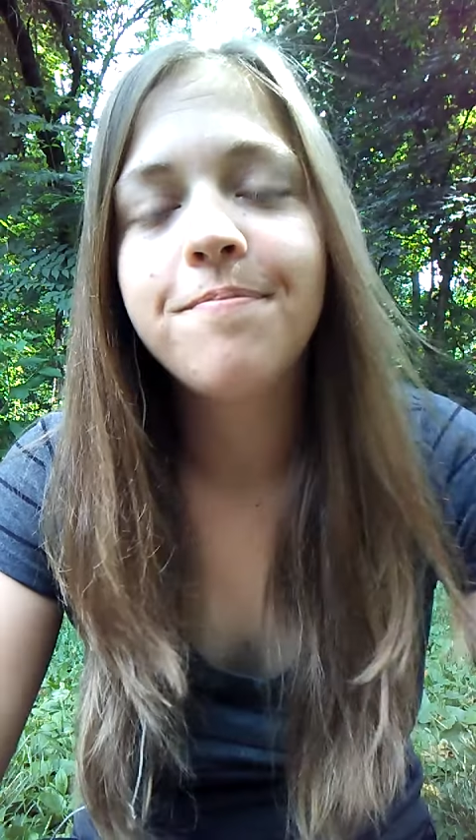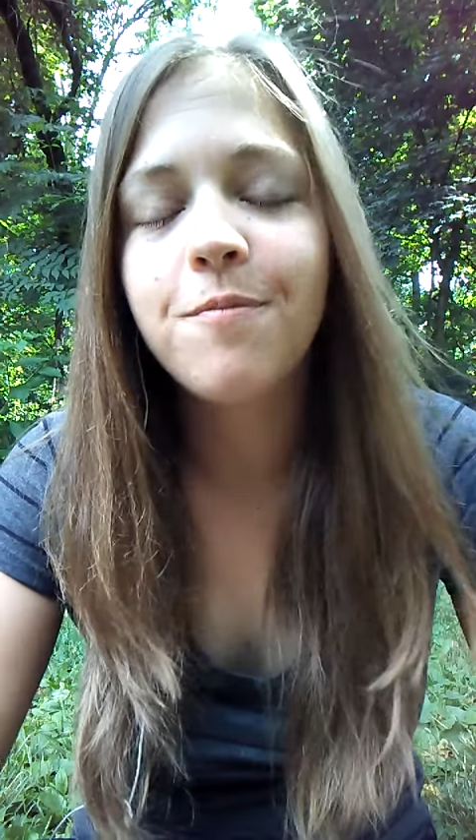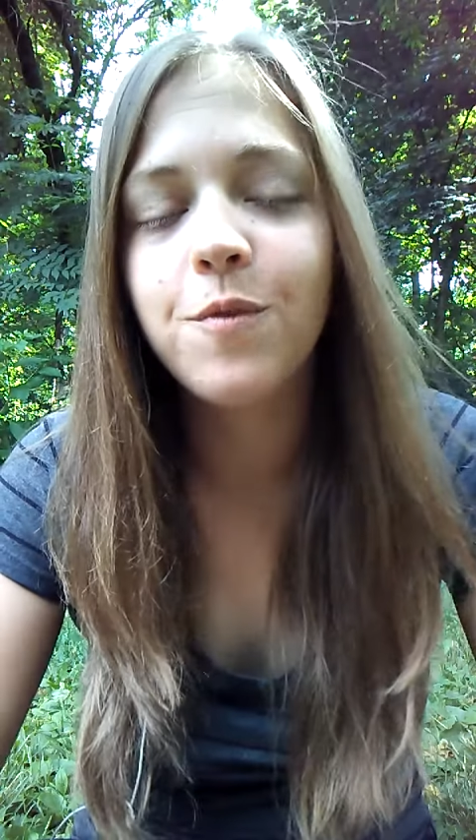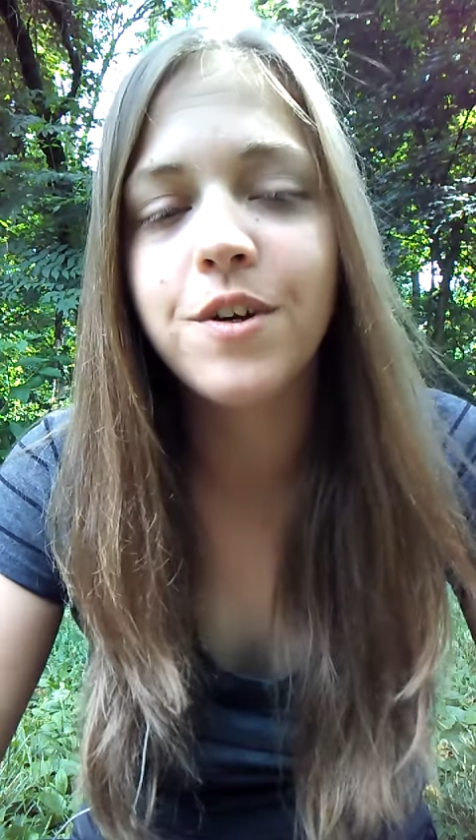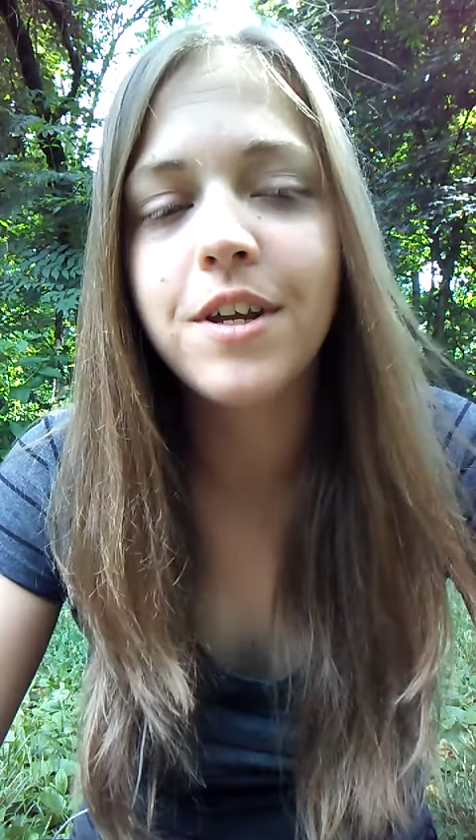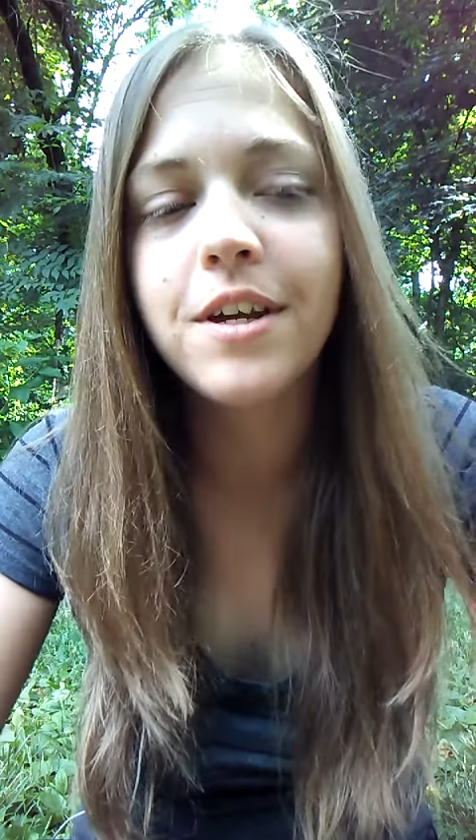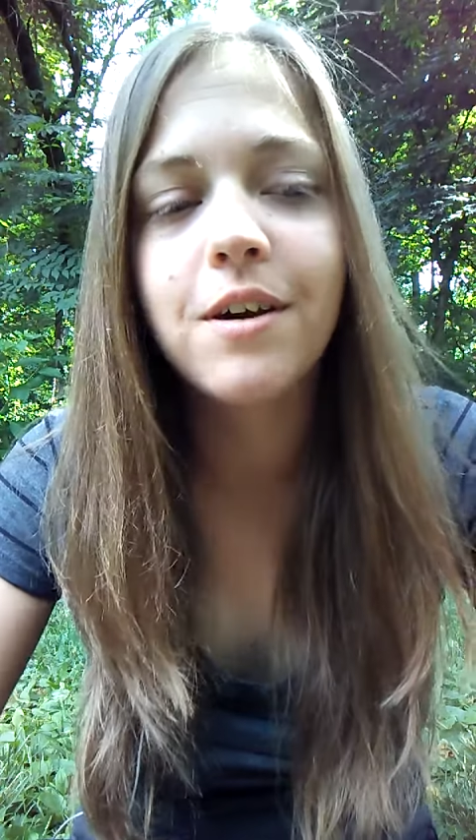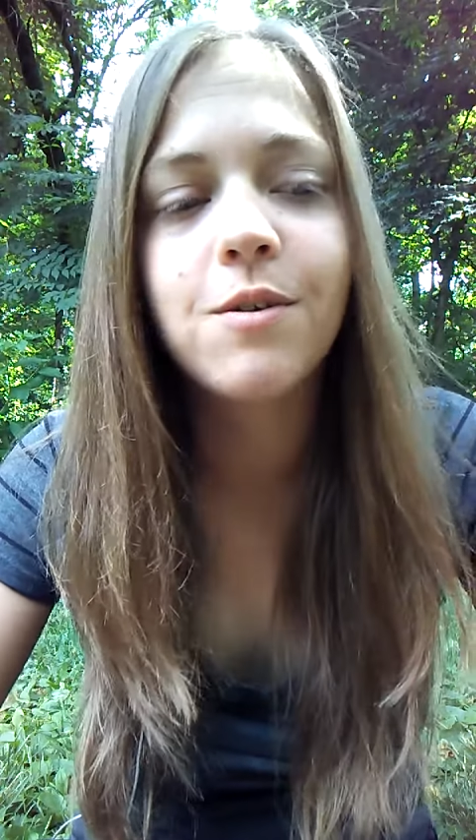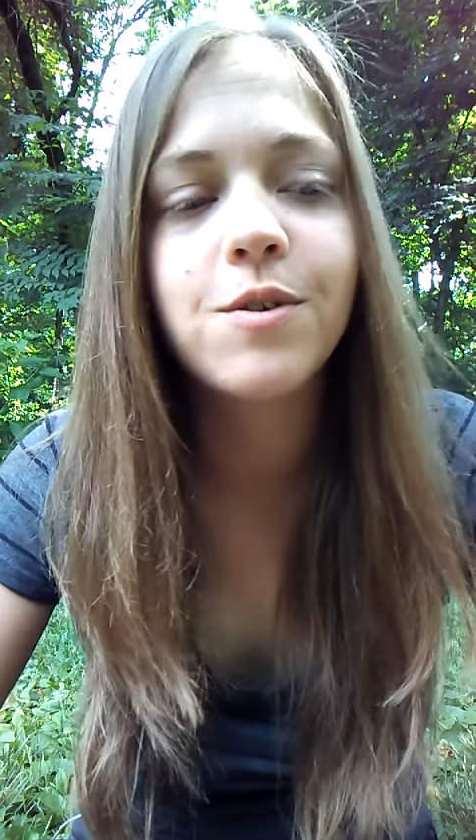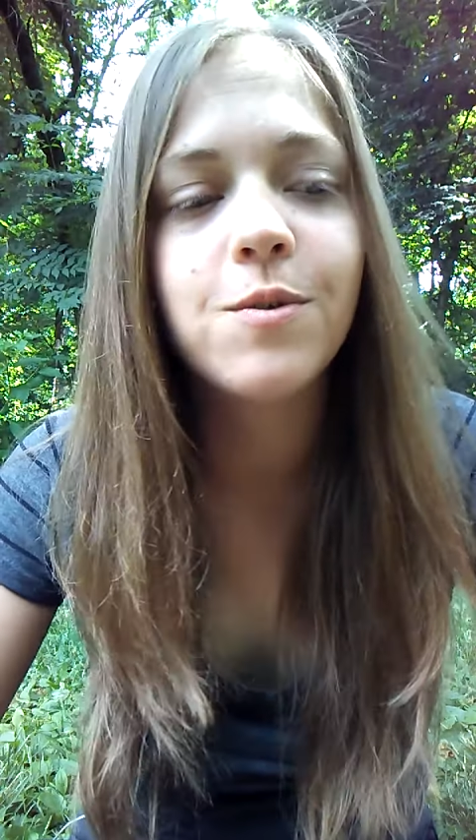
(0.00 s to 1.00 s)
One day I
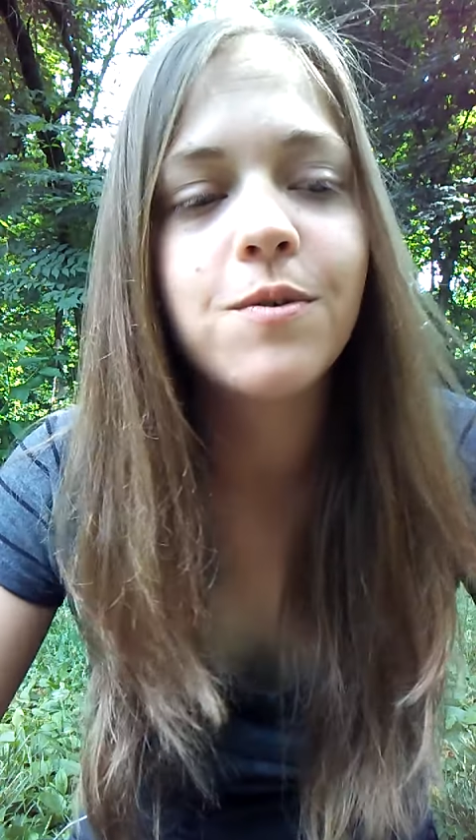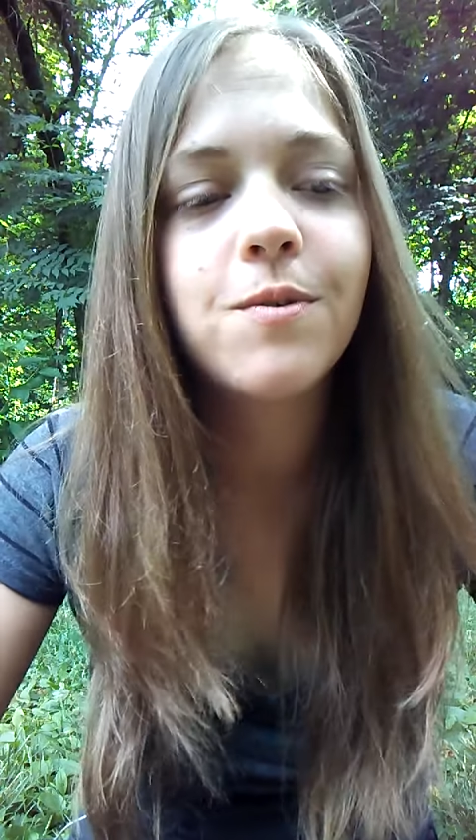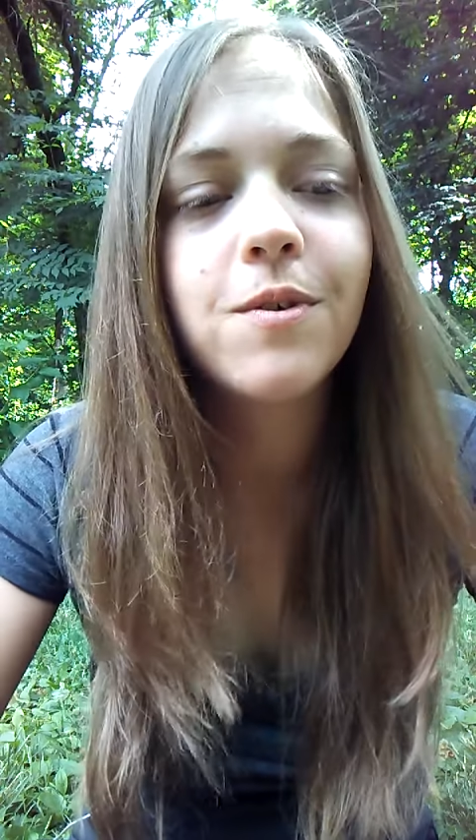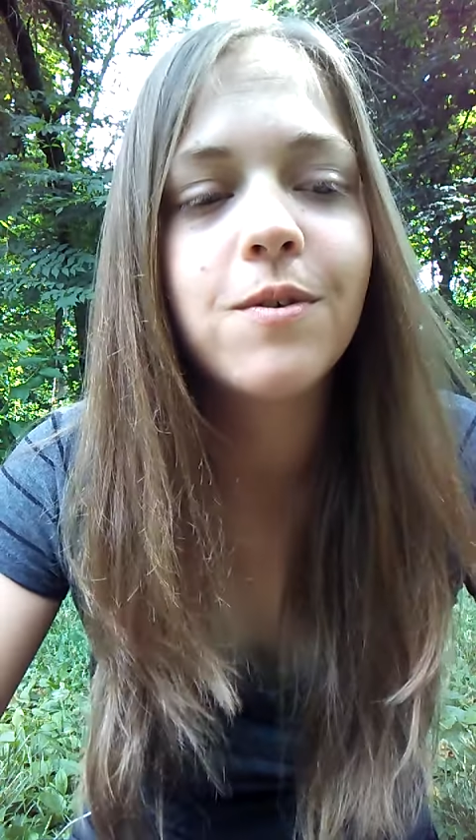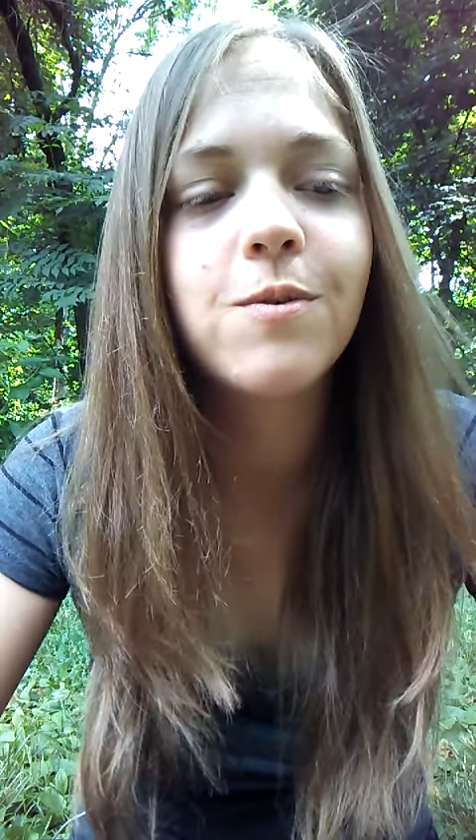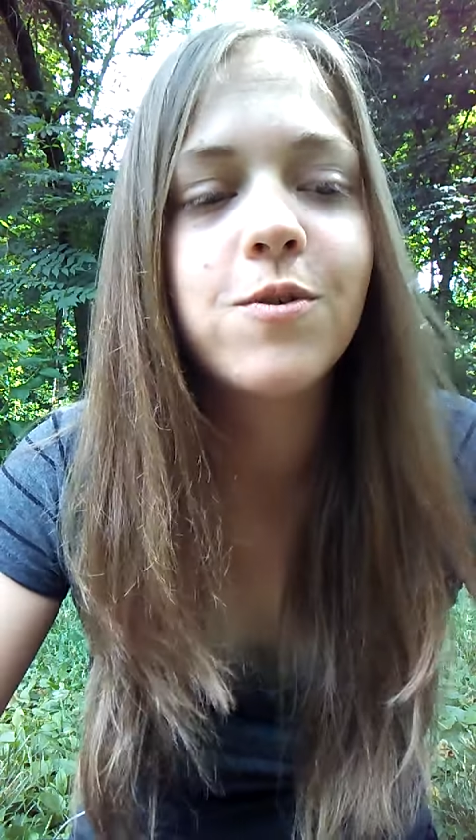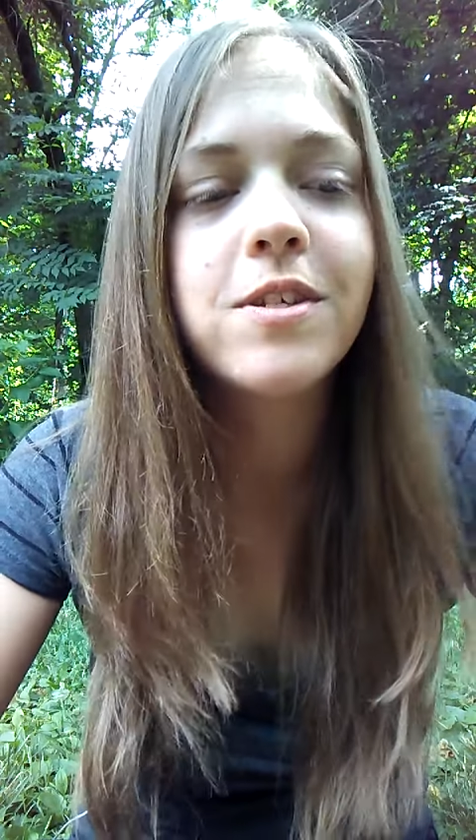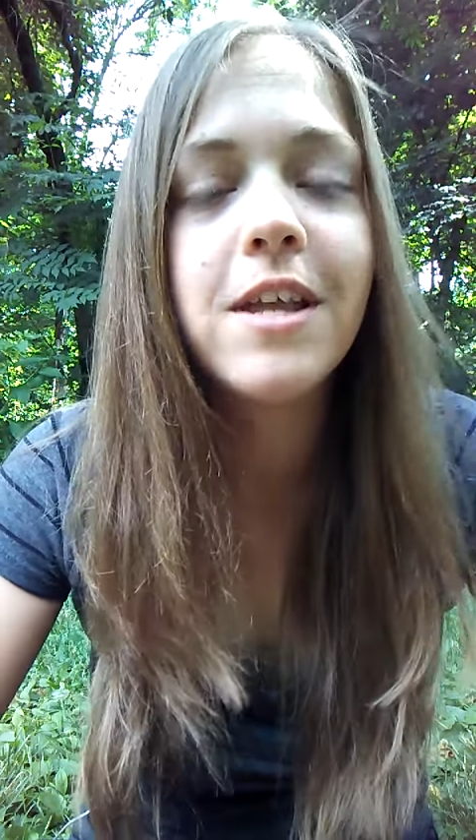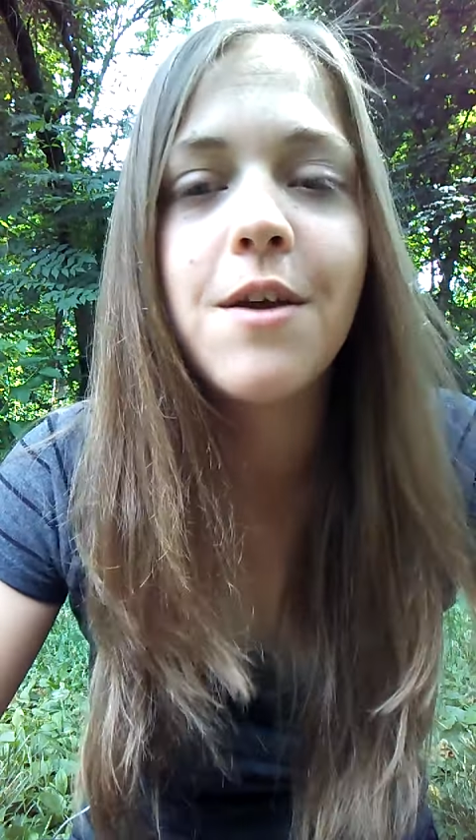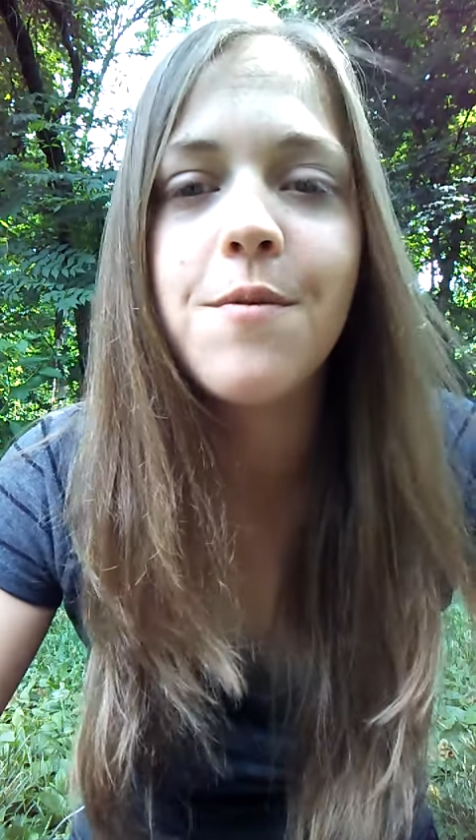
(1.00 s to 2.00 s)
was, was
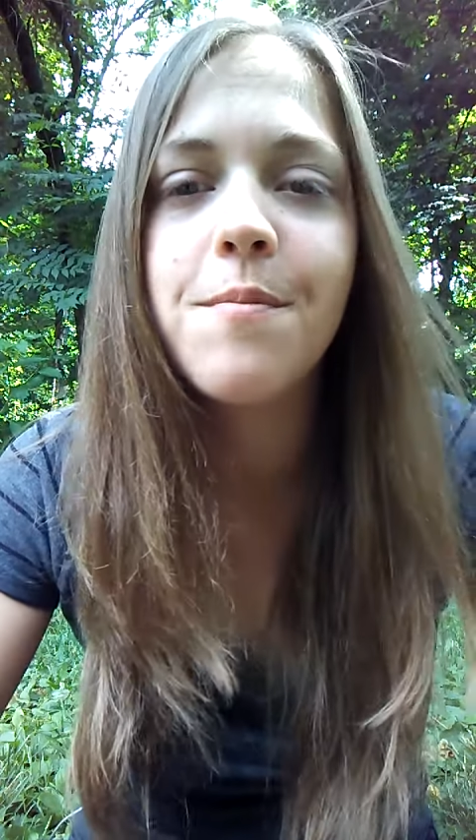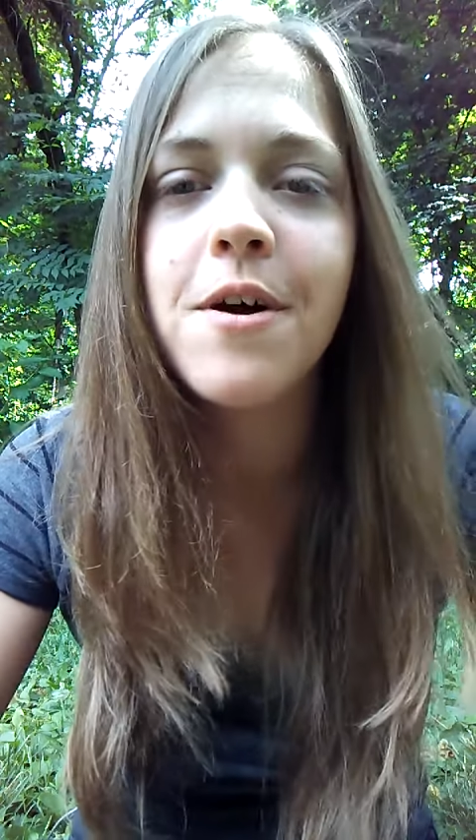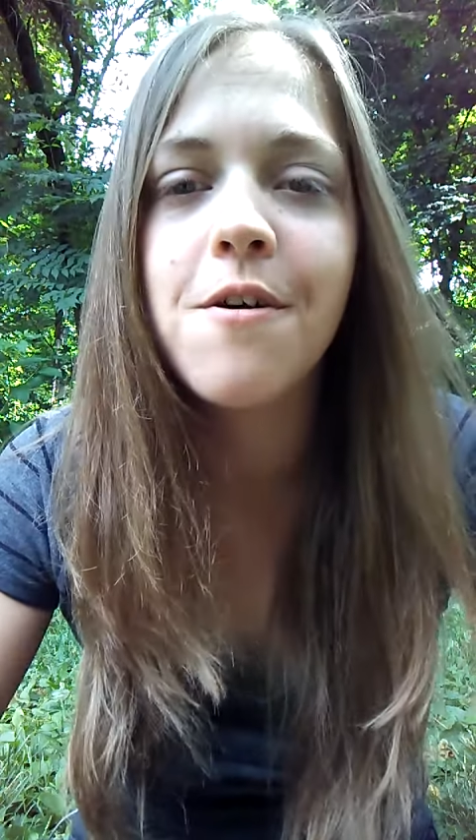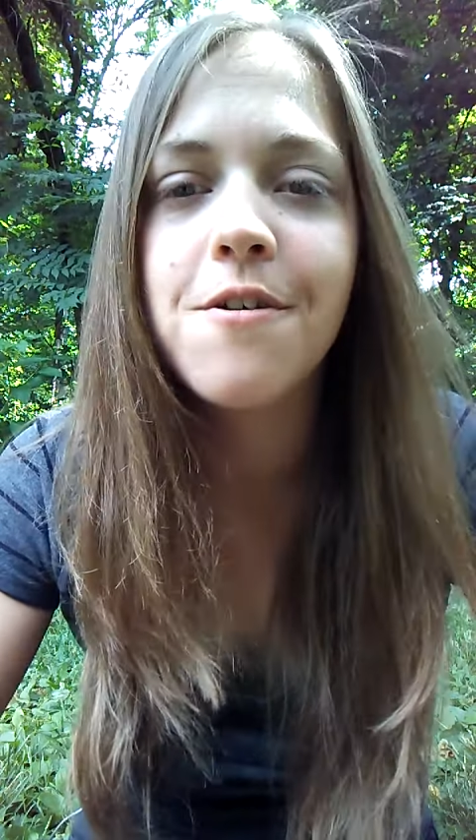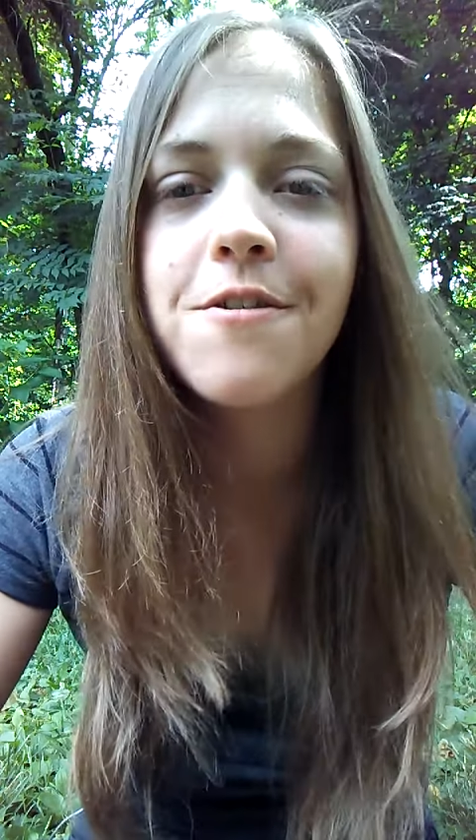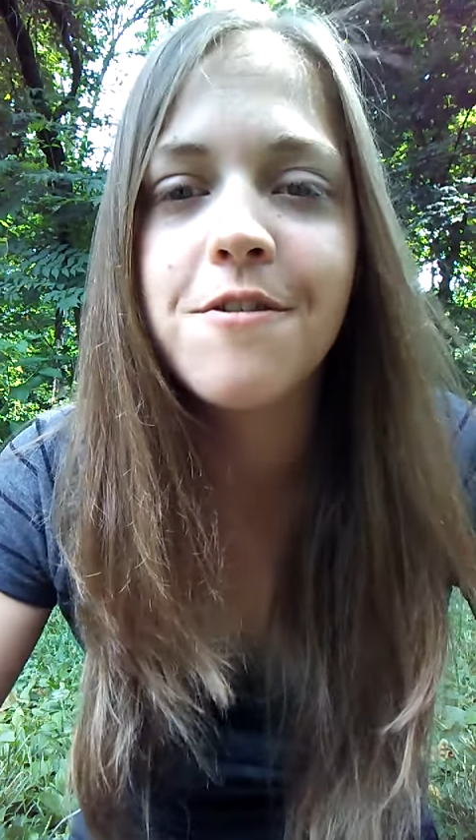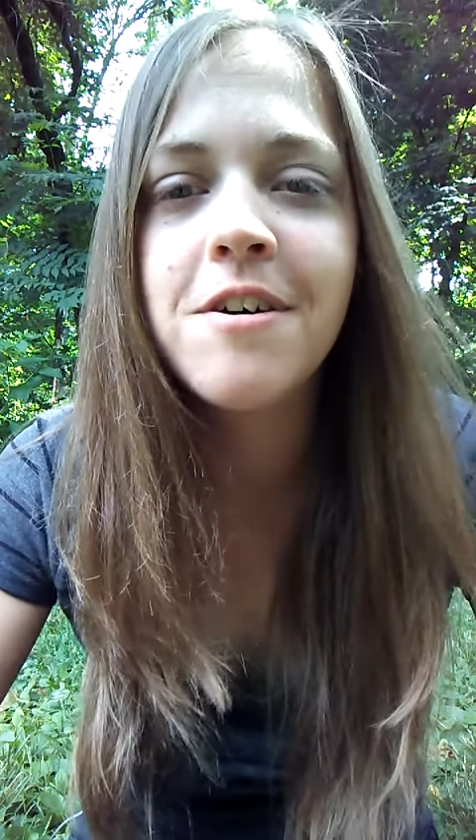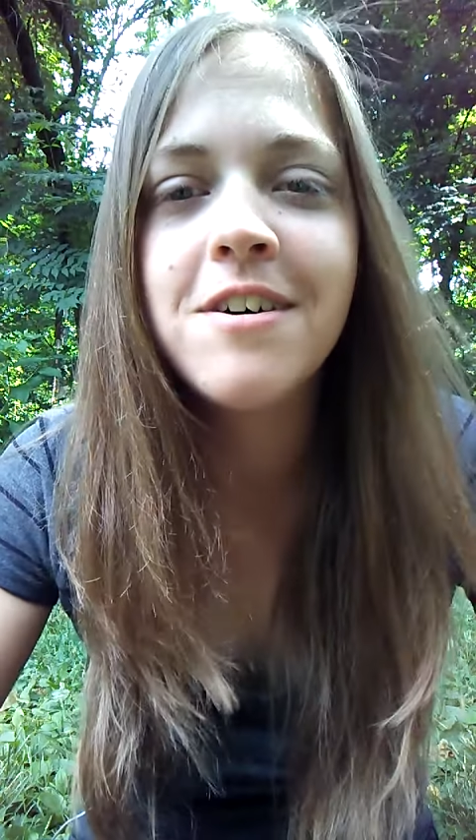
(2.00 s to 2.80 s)
staying with my uncle,